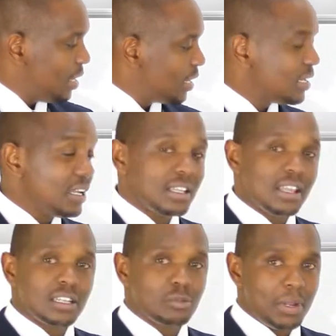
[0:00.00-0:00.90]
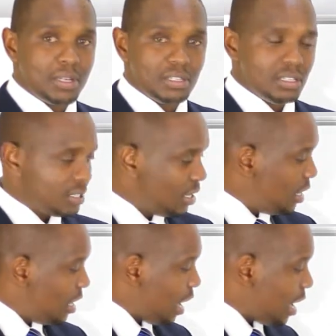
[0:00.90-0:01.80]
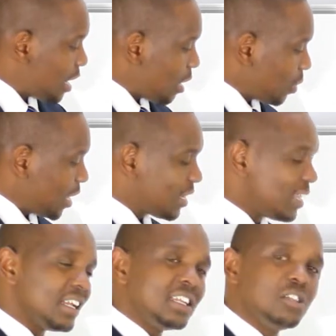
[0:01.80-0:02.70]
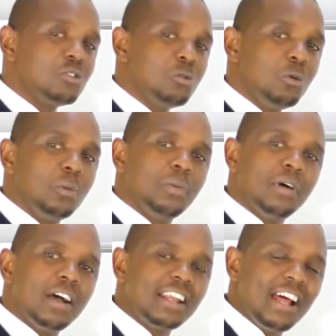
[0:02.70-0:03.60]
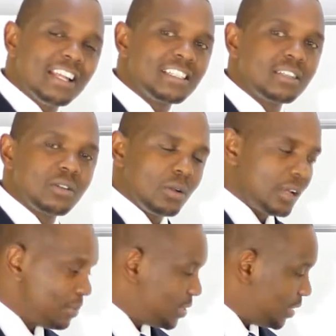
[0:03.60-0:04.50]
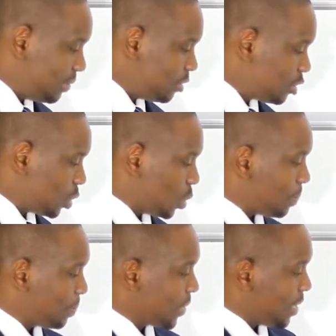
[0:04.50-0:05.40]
create the expenses and allocate that into an asset column. See, so